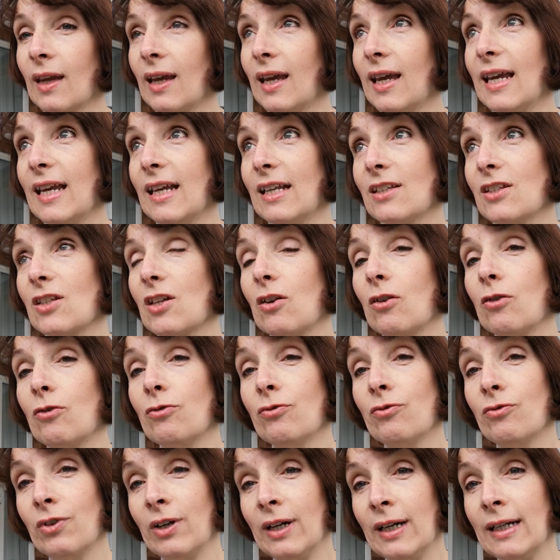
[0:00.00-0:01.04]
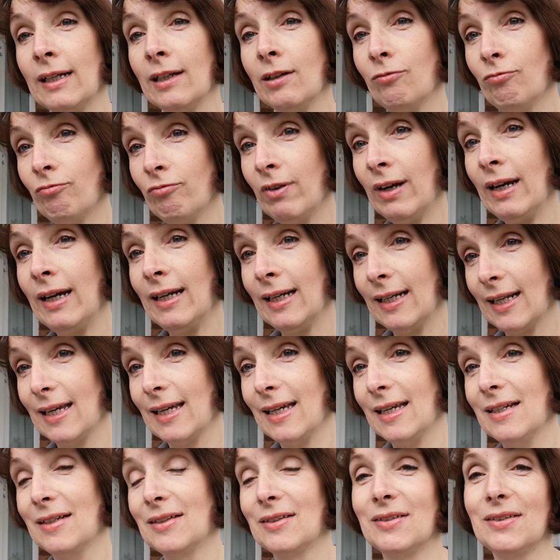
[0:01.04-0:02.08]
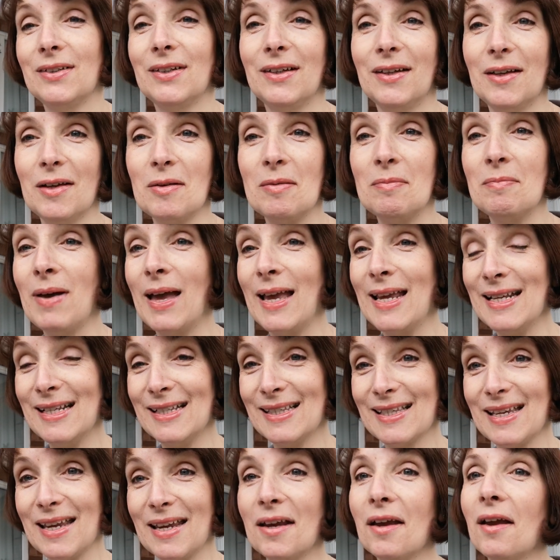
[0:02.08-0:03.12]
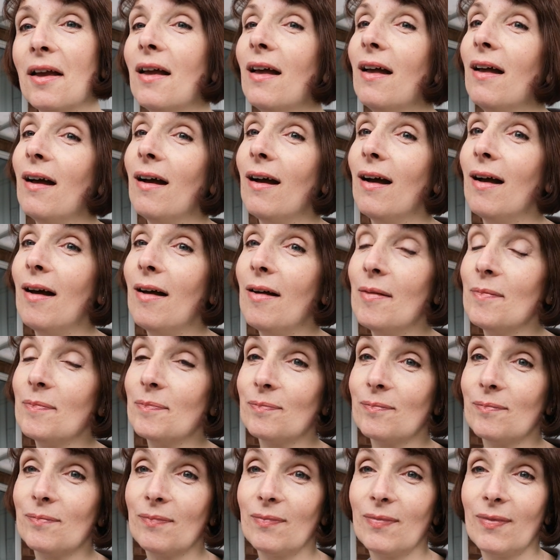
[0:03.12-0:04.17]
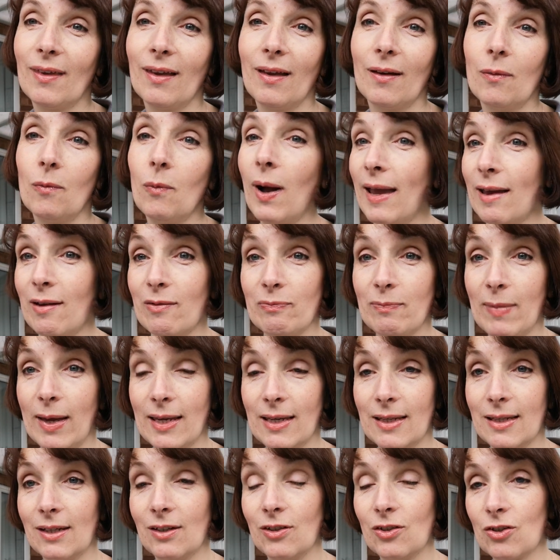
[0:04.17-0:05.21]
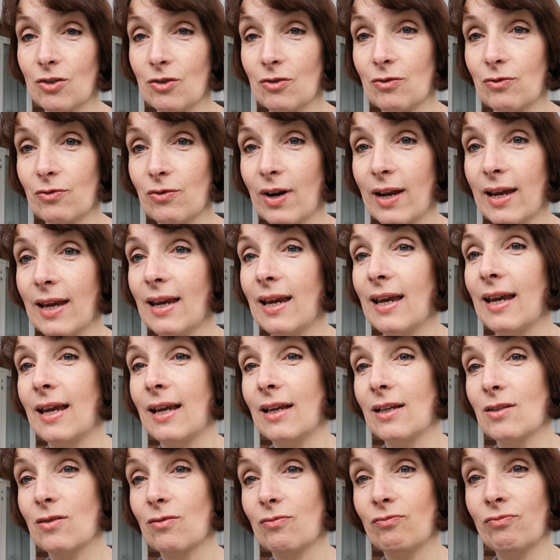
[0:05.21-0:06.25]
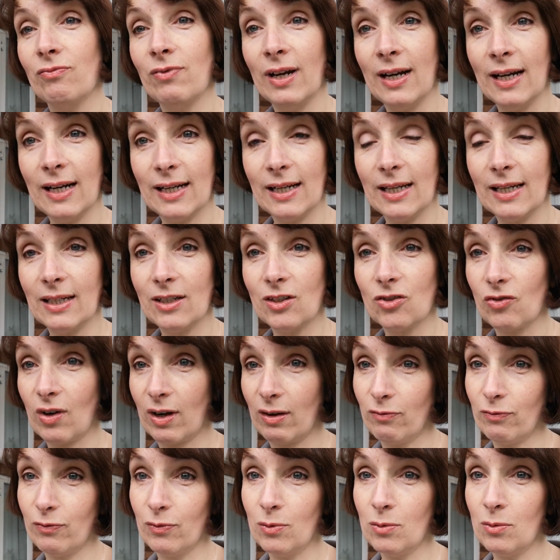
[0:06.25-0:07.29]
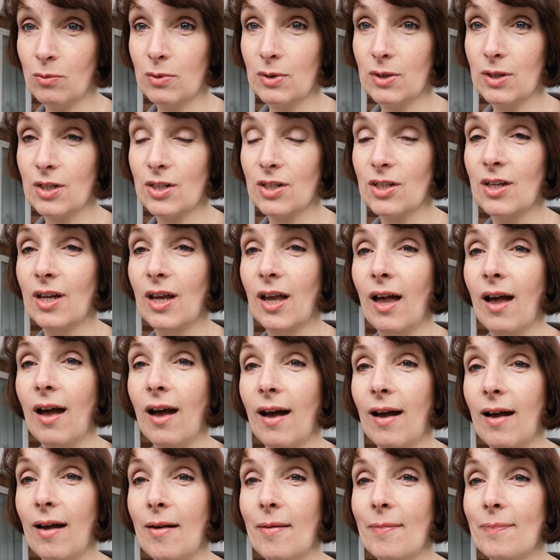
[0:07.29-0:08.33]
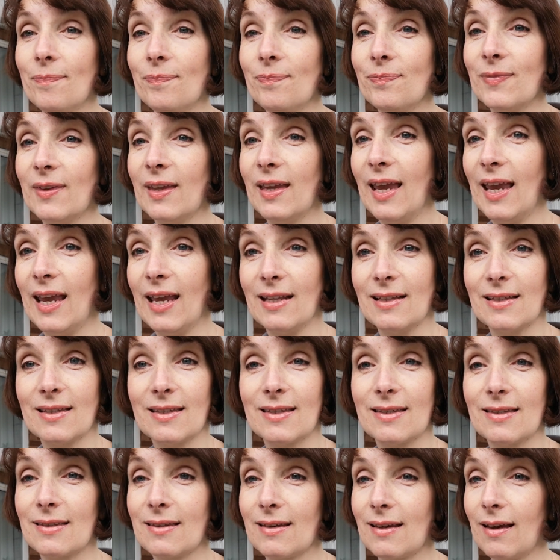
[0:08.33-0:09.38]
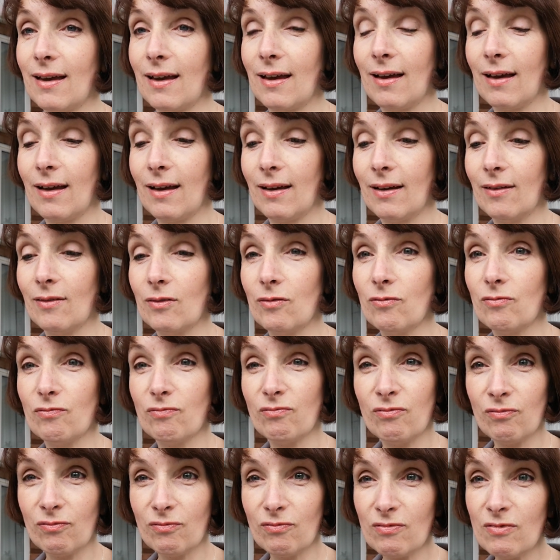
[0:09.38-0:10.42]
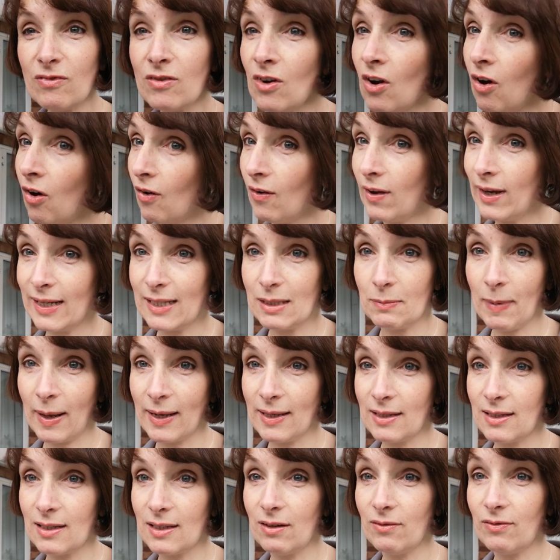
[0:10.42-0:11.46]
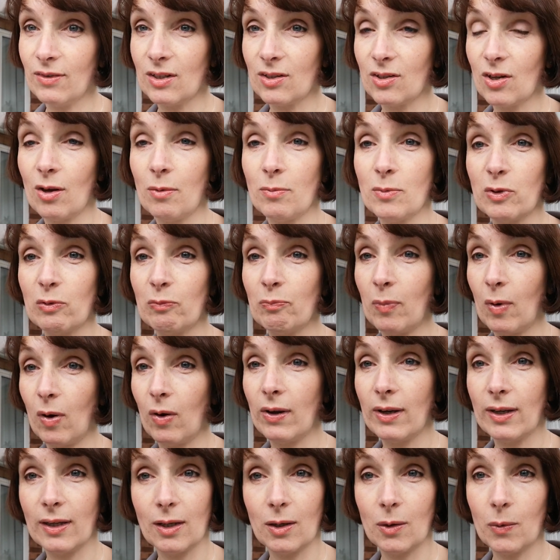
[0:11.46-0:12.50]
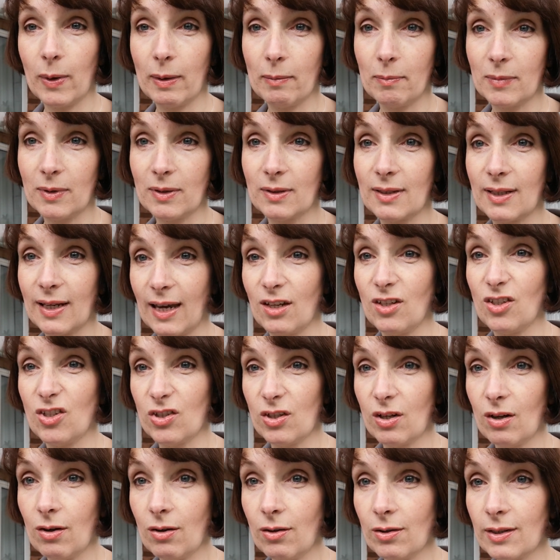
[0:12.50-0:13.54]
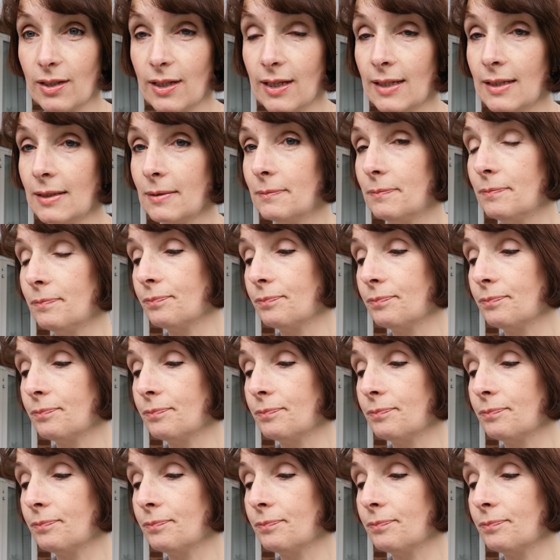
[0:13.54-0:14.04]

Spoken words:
It's a really amazing way of making jewellery. It's really straightforward. It's not expensive in terms of buying equipment to get you started.